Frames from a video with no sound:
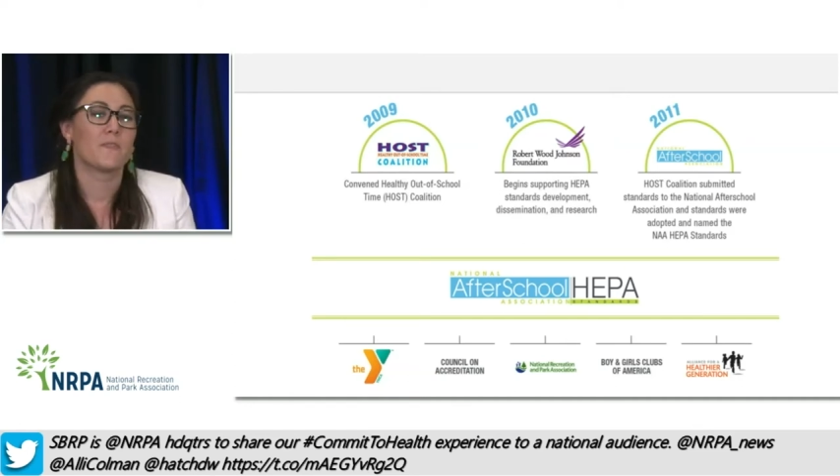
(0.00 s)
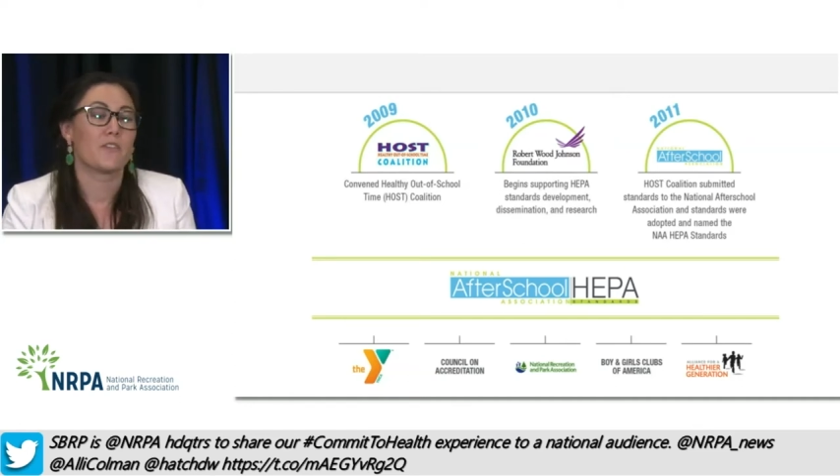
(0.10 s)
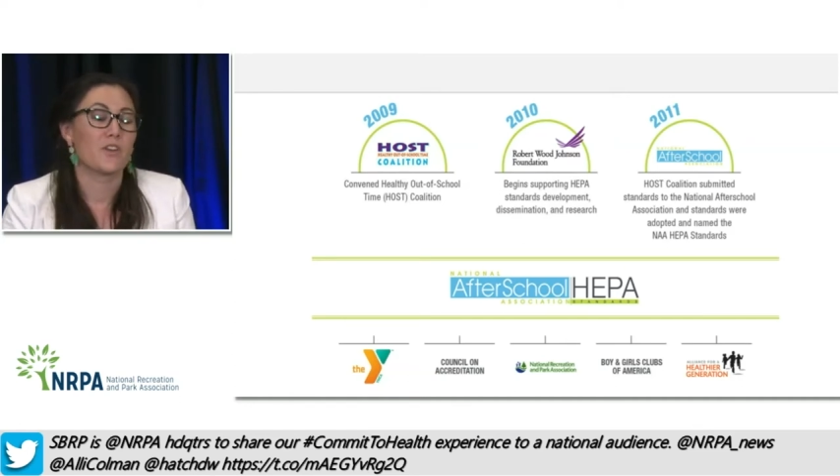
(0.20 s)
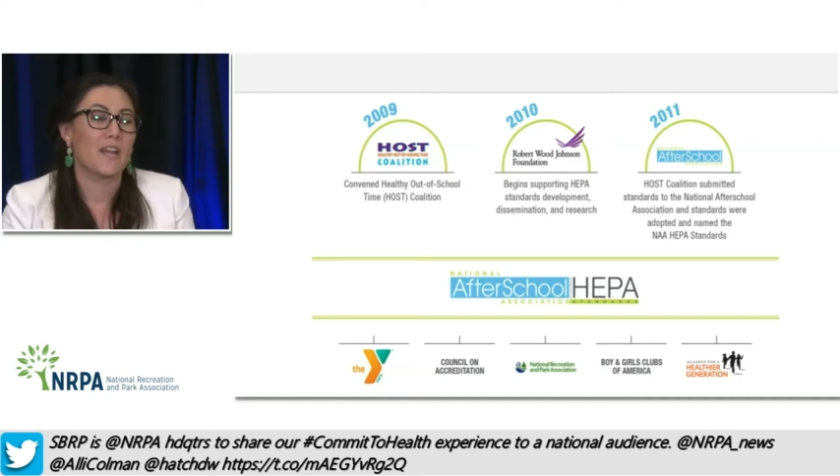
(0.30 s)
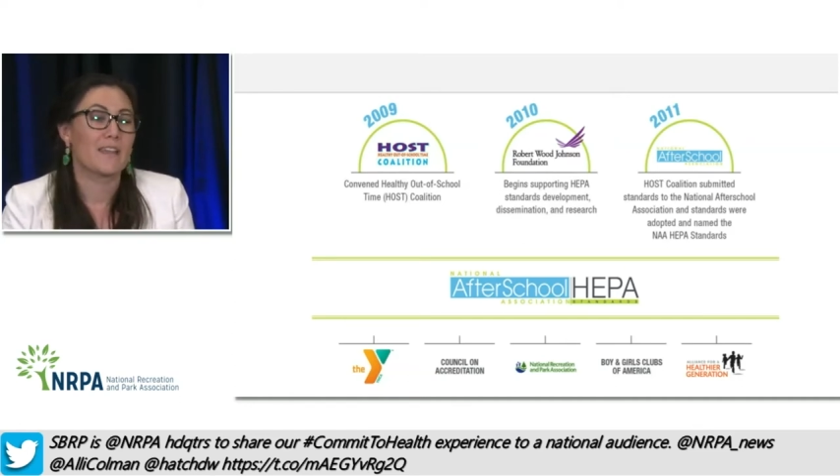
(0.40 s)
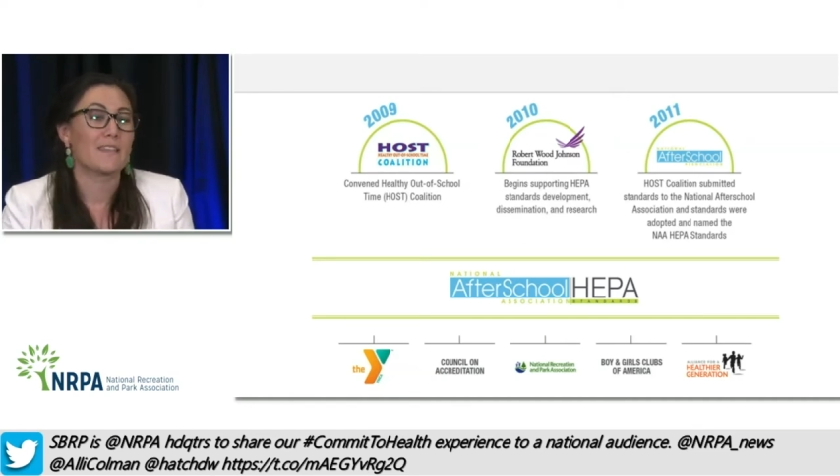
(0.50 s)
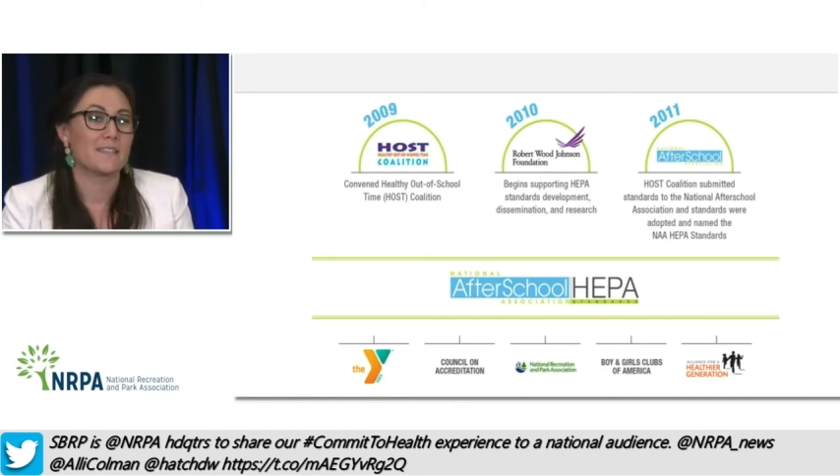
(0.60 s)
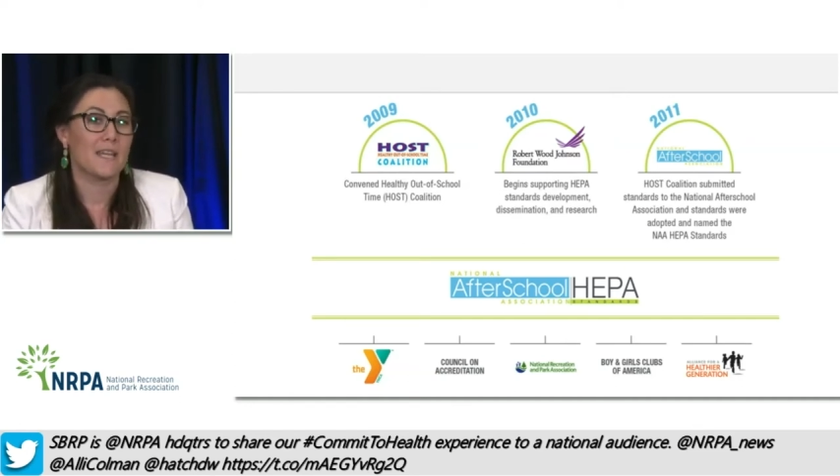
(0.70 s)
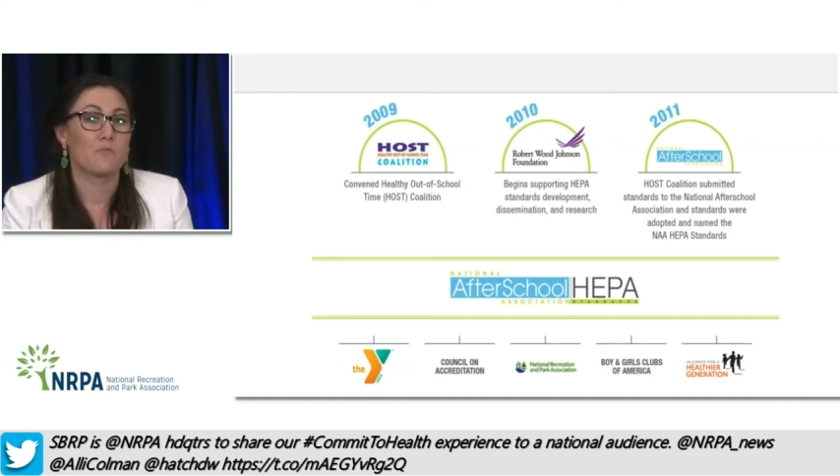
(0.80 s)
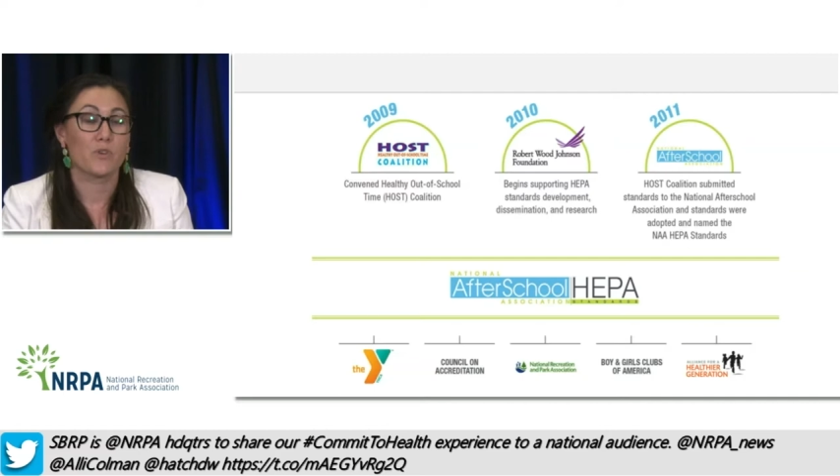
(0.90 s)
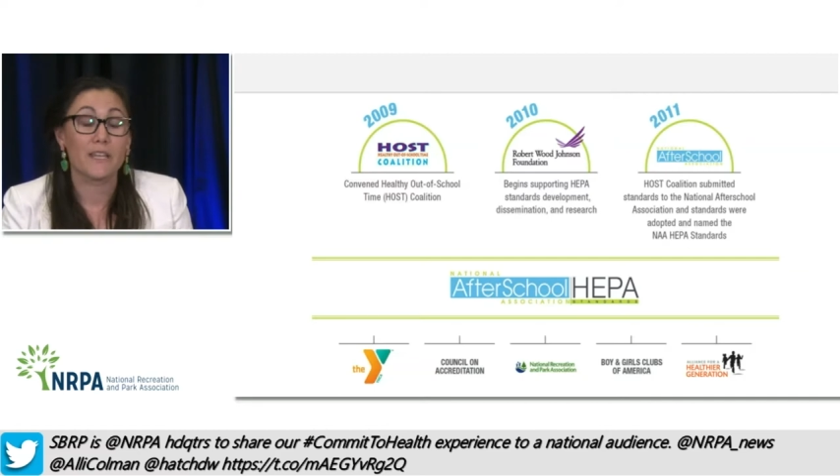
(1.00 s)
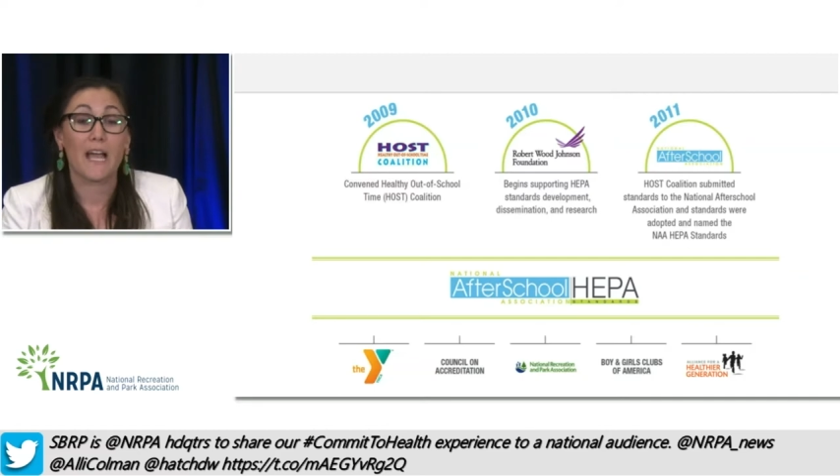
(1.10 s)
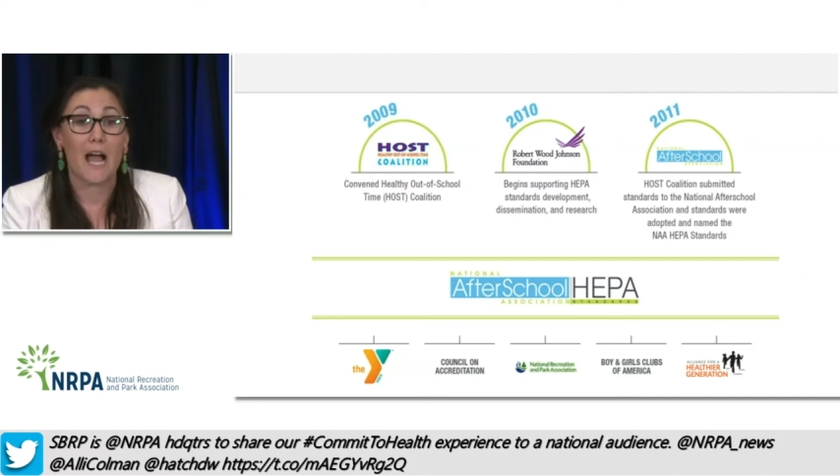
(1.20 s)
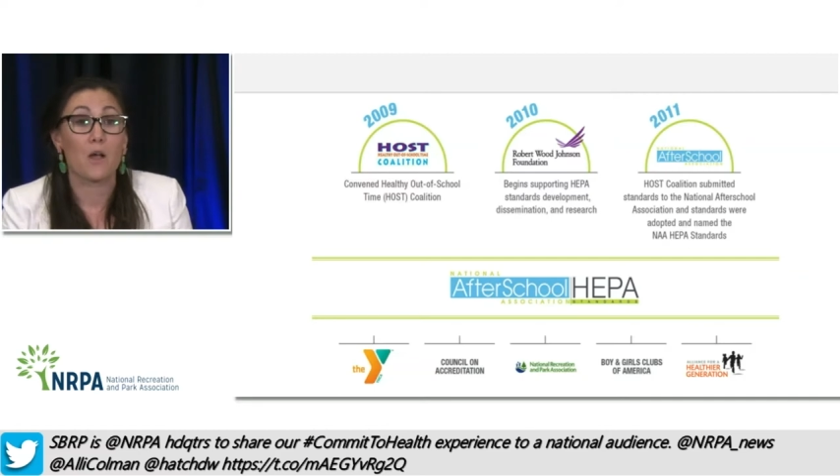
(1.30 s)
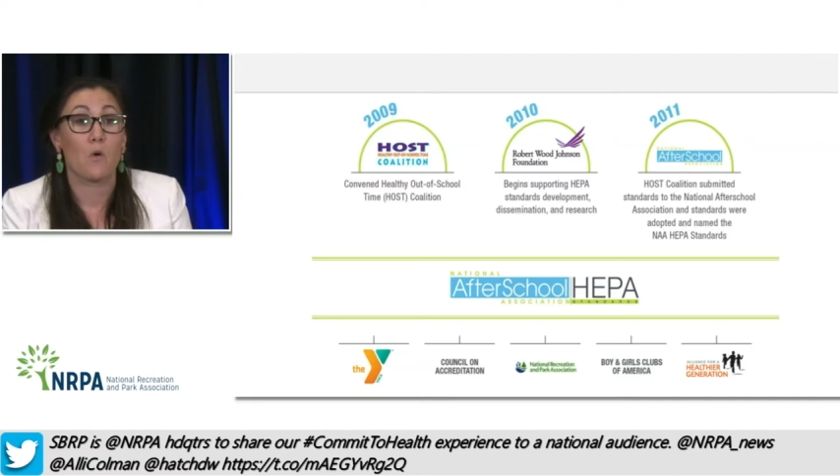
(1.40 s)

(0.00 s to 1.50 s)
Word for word: that they're getting the same really high